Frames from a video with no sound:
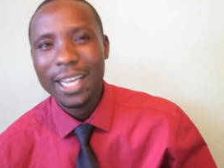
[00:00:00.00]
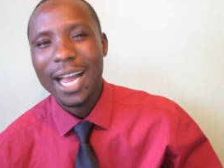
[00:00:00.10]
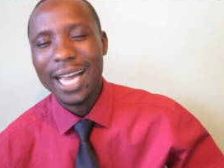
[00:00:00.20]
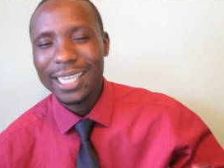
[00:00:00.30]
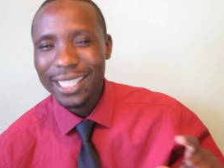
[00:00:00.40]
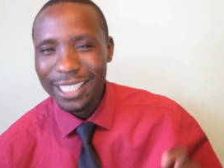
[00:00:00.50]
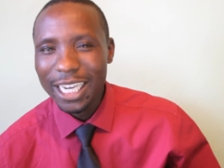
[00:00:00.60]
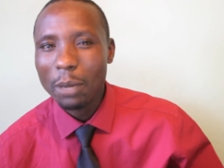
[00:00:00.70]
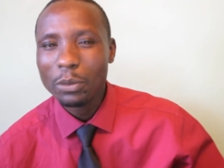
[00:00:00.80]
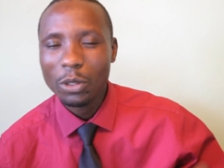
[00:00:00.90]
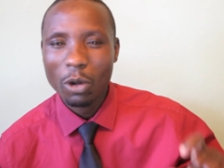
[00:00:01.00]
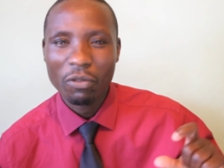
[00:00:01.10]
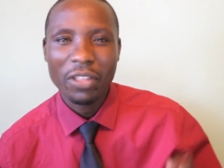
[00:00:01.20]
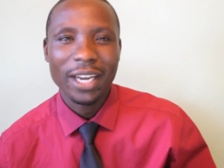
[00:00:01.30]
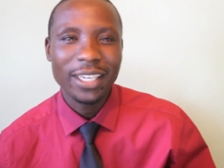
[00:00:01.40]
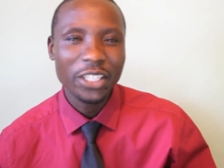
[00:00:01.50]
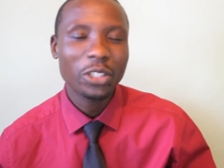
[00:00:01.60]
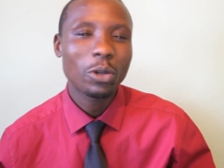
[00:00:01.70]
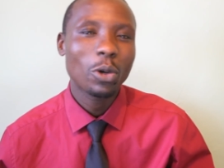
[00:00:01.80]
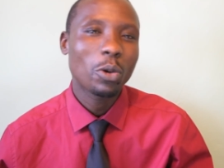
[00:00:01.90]
And in terms of the
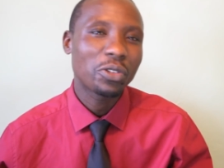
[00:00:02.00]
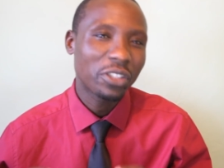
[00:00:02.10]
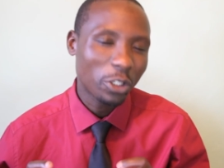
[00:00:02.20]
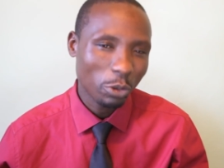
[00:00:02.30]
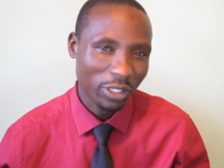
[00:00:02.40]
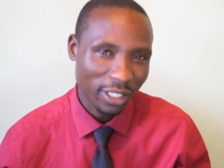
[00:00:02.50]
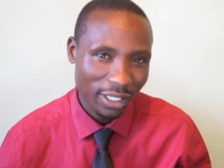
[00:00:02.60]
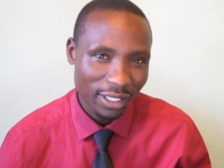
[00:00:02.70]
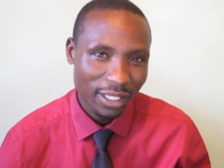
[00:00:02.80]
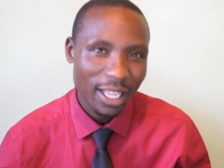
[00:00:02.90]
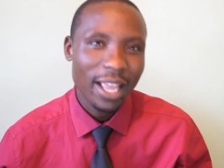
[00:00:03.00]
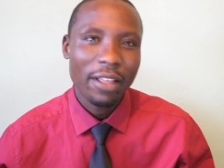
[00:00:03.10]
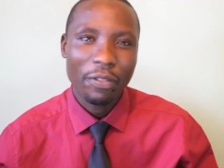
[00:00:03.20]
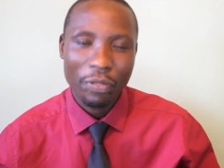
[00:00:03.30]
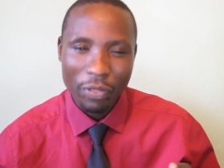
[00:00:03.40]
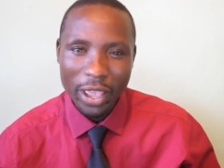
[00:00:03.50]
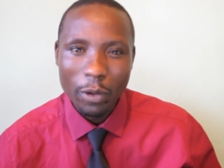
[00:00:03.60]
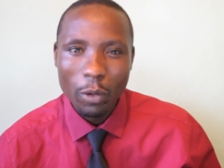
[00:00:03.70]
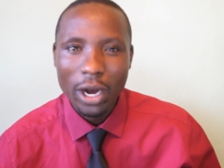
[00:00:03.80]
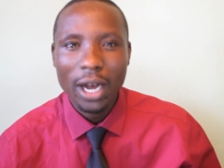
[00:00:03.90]
additional constituencies, they
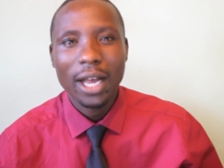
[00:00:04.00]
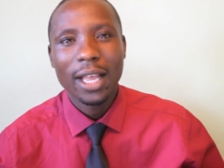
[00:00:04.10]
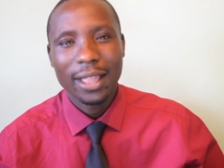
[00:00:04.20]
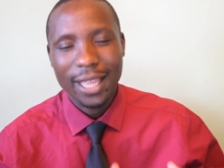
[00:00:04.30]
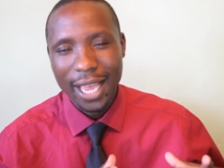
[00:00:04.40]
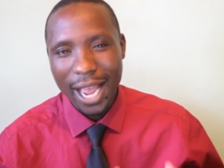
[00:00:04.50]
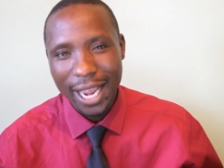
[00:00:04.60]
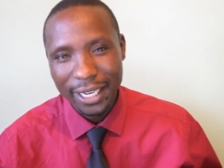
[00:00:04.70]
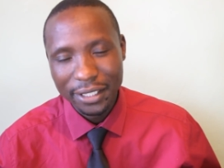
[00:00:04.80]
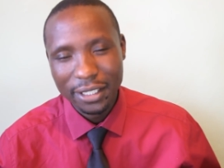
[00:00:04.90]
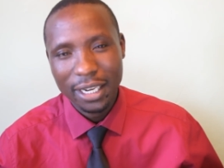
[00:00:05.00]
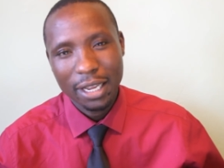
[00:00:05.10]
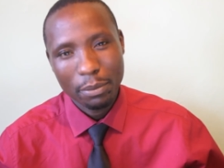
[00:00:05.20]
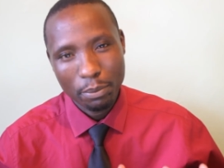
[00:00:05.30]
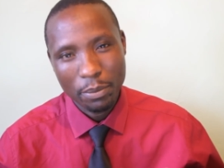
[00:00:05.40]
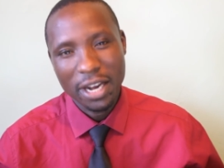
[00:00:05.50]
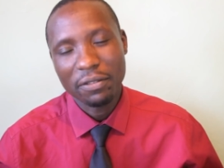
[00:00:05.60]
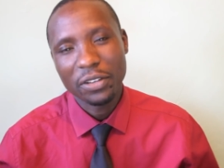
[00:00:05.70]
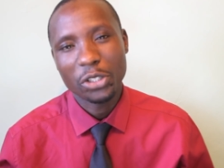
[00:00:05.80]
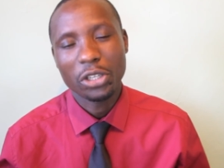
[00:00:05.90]
were the highest
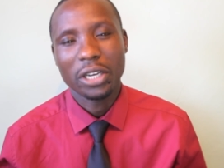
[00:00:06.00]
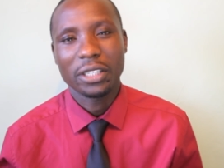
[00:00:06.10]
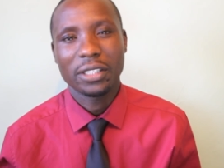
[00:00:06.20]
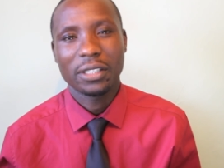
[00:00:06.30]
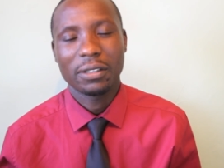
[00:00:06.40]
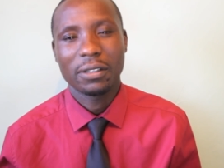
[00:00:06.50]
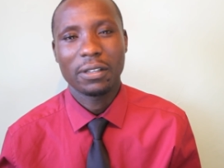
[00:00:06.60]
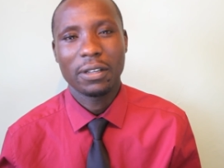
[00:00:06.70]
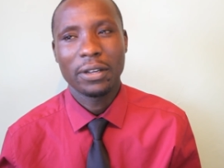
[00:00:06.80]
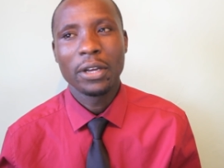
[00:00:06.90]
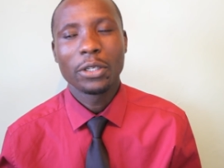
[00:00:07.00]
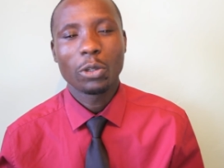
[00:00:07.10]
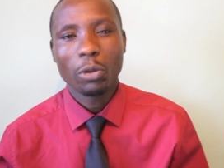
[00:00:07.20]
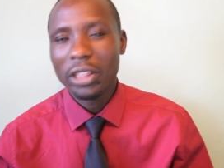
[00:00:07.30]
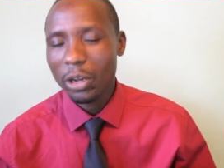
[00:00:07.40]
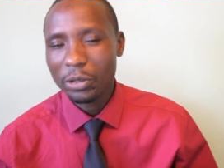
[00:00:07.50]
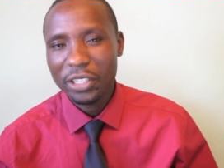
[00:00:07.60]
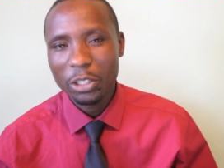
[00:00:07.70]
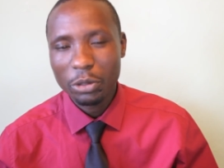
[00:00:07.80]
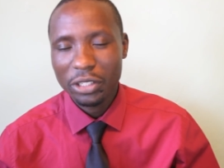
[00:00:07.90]
beneficiaries. So when the
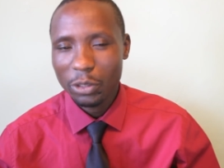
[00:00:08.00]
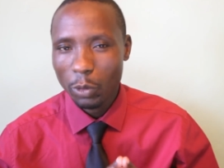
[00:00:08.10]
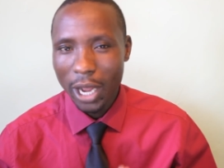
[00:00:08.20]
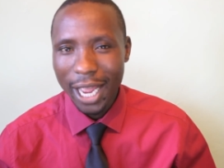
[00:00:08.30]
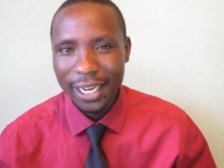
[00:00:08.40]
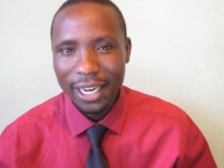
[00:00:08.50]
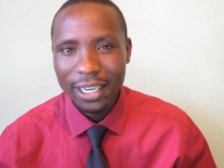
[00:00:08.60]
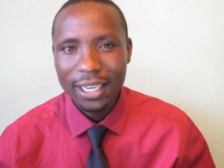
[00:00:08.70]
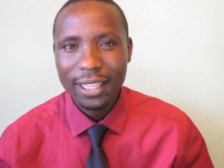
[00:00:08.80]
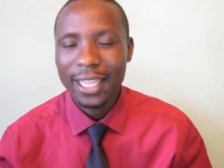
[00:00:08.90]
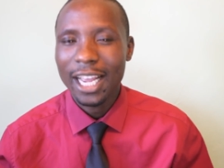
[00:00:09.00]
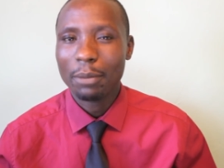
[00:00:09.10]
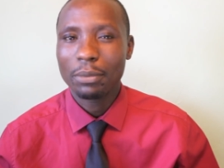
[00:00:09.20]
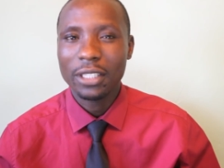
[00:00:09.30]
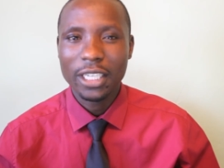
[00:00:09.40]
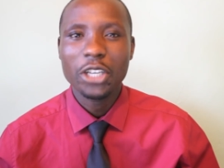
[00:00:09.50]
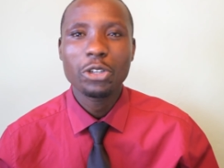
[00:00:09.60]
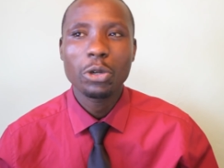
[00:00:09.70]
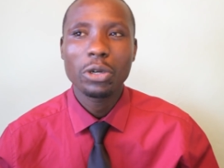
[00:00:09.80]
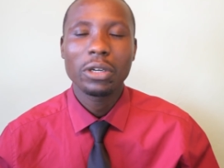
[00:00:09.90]
constituencies were added, the
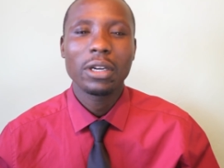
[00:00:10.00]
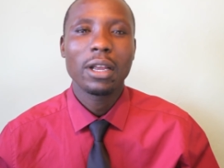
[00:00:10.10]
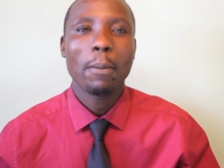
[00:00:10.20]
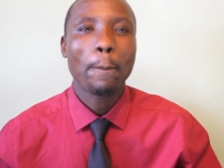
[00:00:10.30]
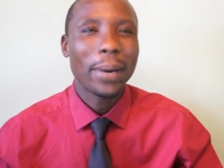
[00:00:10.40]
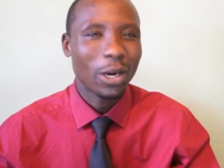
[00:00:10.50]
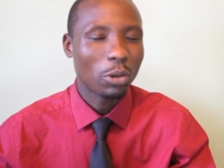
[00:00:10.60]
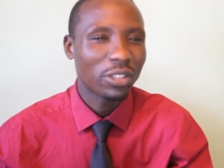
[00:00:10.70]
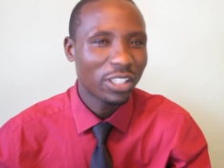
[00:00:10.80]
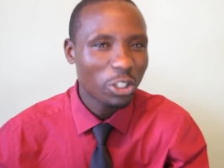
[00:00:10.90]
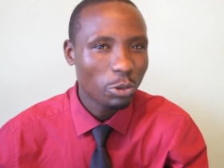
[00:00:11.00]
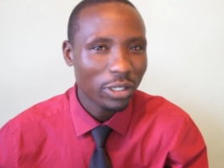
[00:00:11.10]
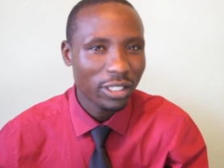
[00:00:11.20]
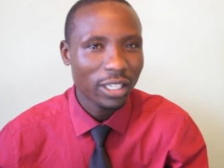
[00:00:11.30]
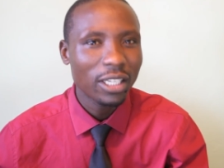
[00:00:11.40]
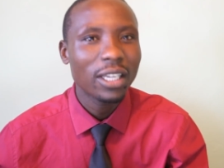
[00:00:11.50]
capitation per constituency,